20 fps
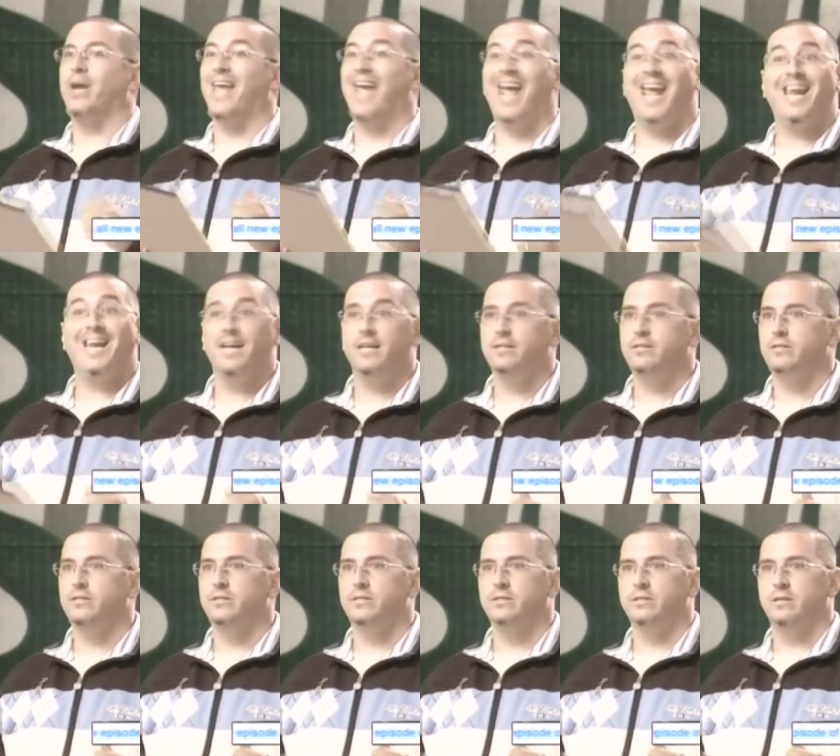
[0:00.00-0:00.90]
more
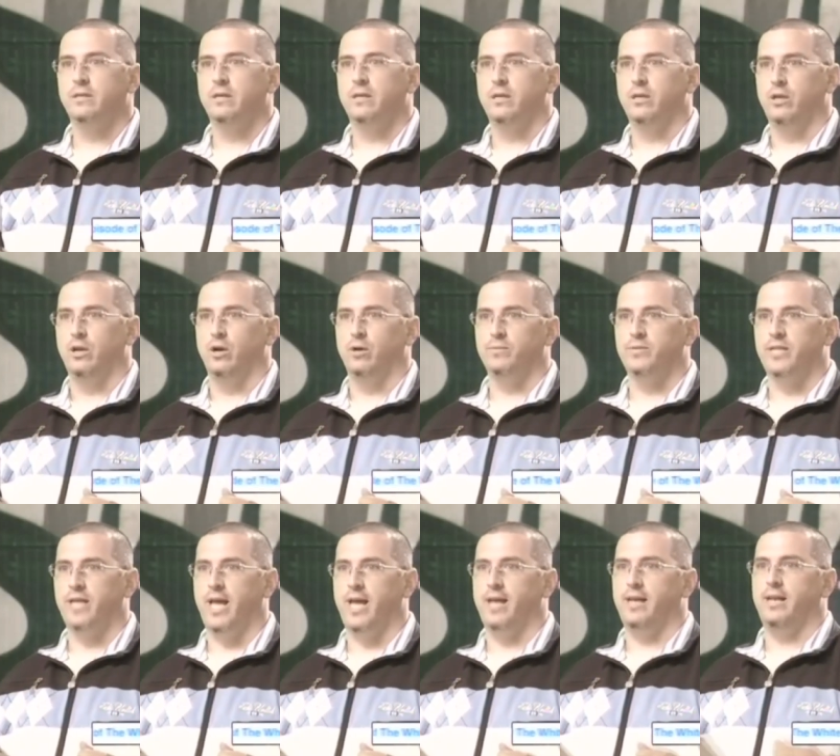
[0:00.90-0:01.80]
cadence you know
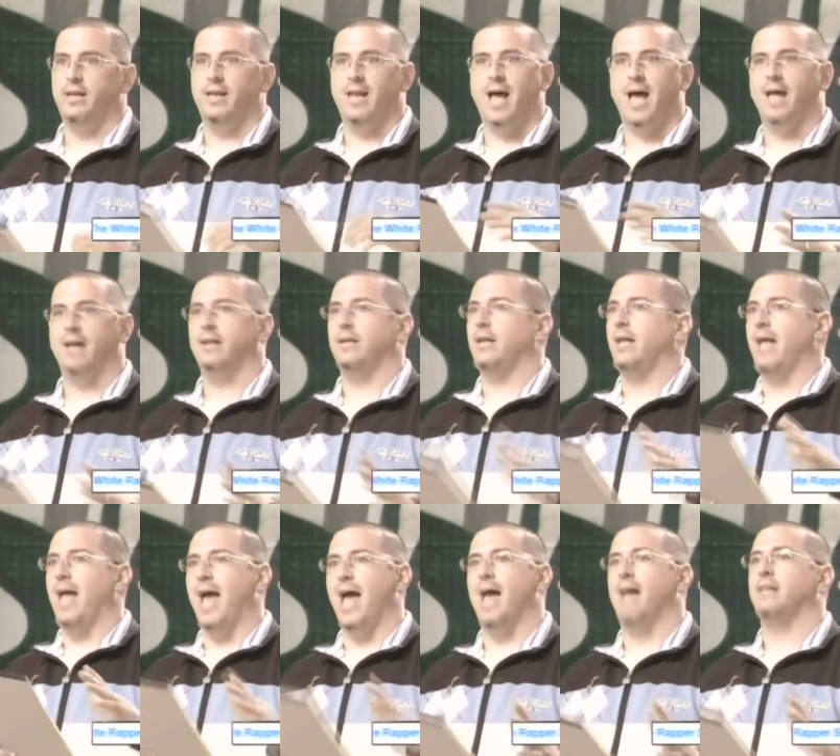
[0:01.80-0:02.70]
what I'm saying? Not
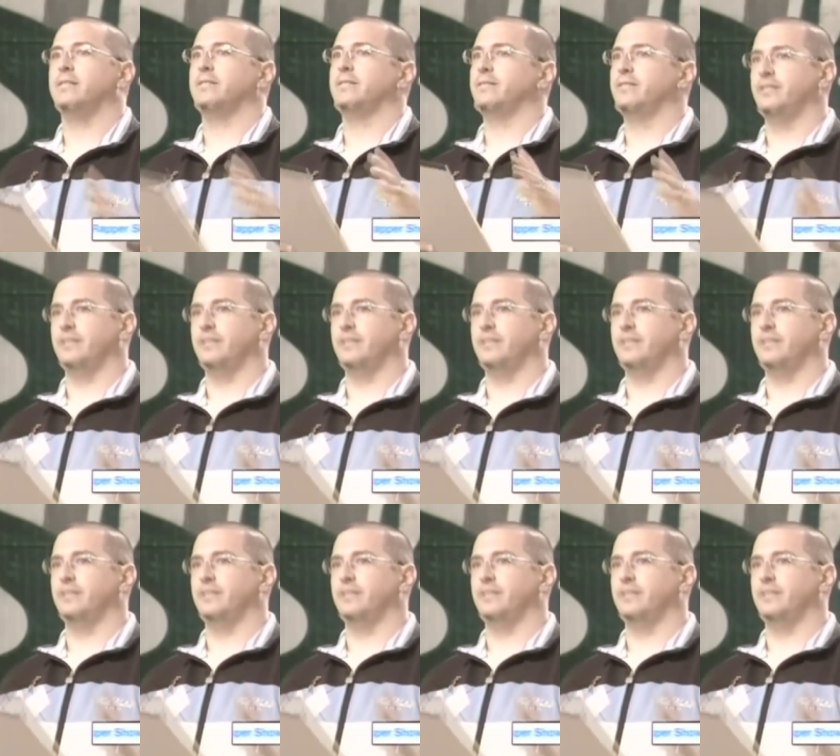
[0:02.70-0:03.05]
as